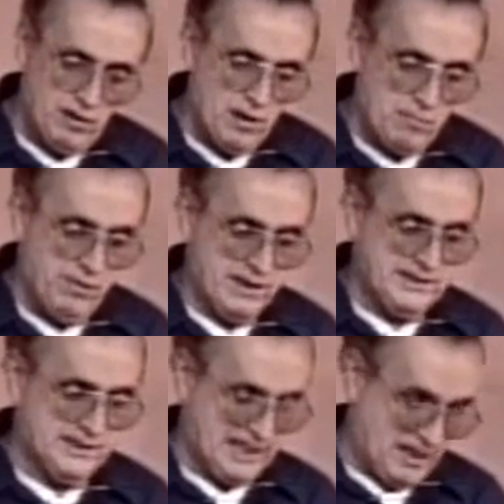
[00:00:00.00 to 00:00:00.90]
be
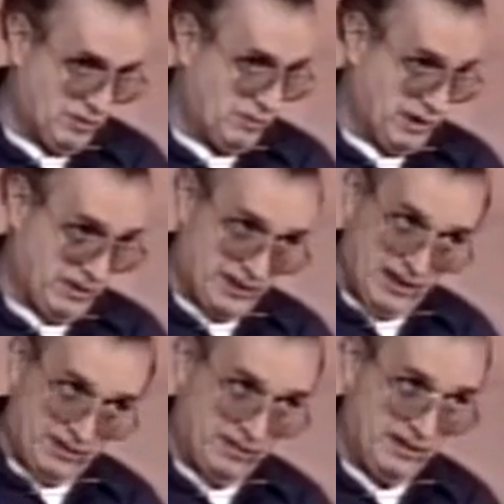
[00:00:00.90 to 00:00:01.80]
hard-pressed to say in one way or
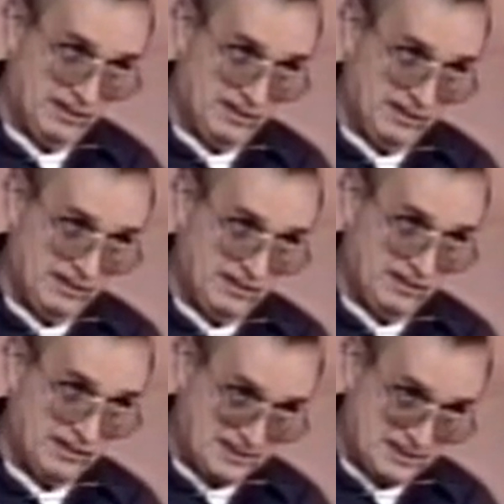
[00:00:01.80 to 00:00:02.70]
another,
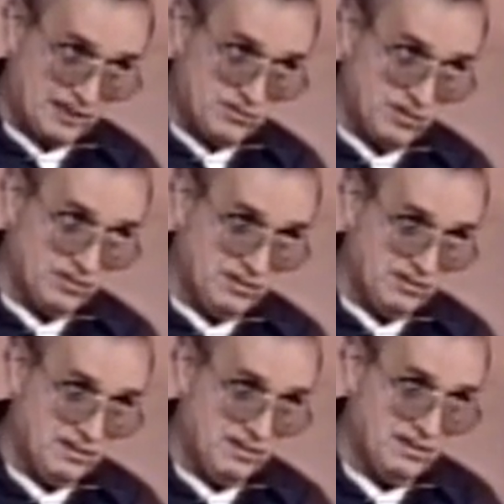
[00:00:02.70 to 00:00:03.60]
that's not true,
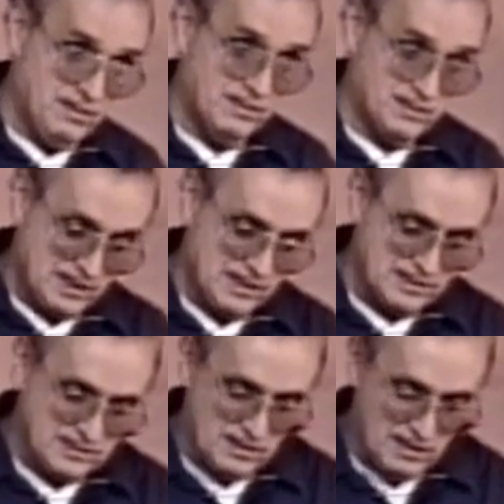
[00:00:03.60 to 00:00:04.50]
because it
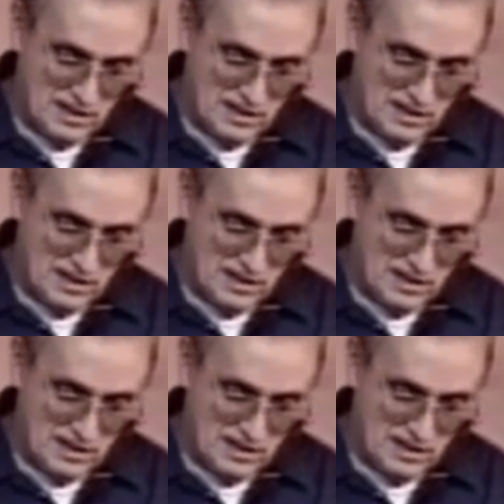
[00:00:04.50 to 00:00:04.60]
is.